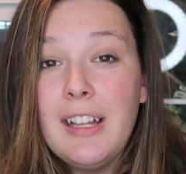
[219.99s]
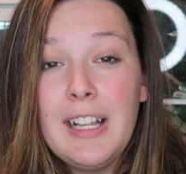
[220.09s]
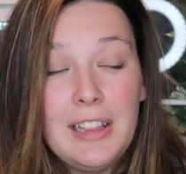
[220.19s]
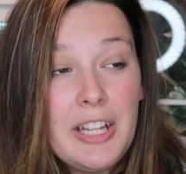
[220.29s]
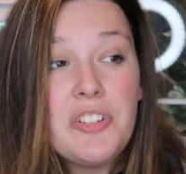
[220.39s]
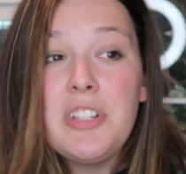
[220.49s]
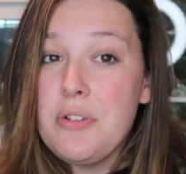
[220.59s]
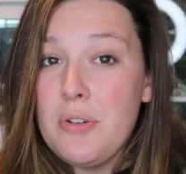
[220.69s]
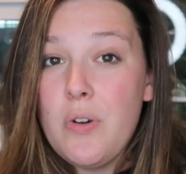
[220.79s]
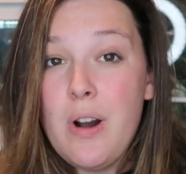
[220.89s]
Like
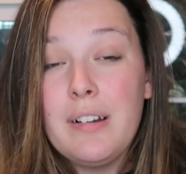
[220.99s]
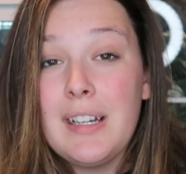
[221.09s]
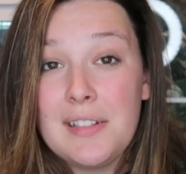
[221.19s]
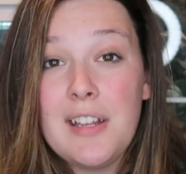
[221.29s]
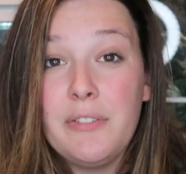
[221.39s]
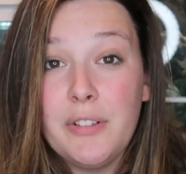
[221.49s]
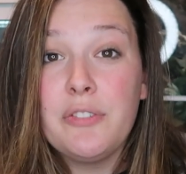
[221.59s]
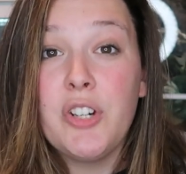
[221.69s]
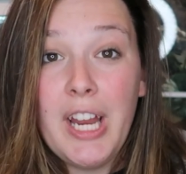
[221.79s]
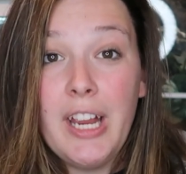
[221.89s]
literally you can go out and get stuff for
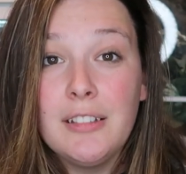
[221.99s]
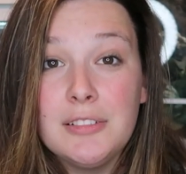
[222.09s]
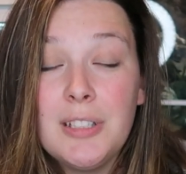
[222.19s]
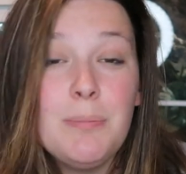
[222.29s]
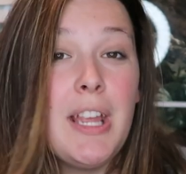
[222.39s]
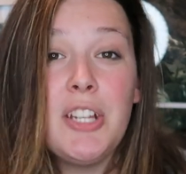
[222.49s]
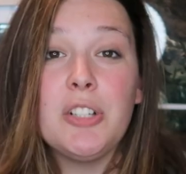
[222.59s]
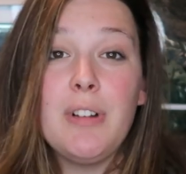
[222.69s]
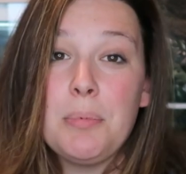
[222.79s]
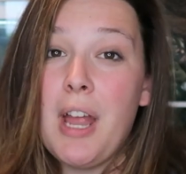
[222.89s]
free to make
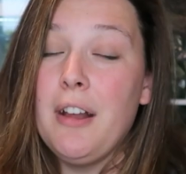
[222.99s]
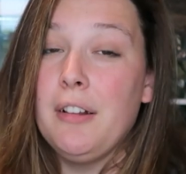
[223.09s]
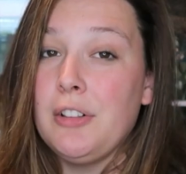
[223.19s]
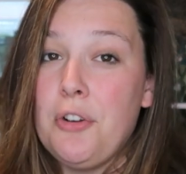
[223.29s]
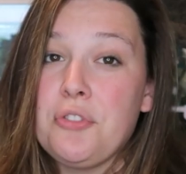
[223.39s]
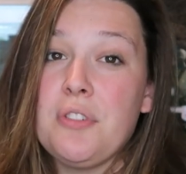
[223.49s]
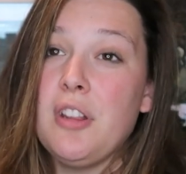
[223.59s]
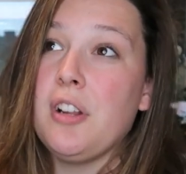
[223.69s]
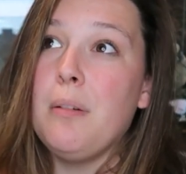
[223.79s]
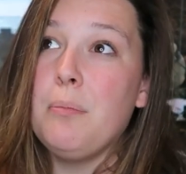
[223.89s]
your reptile
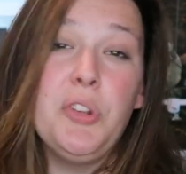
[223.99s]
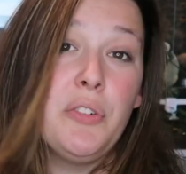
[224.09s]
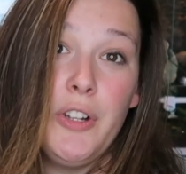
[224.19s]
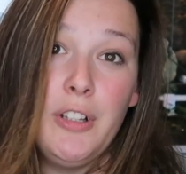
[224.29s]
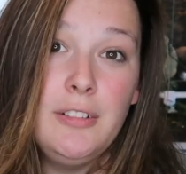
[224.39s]
enclosures look beautiful.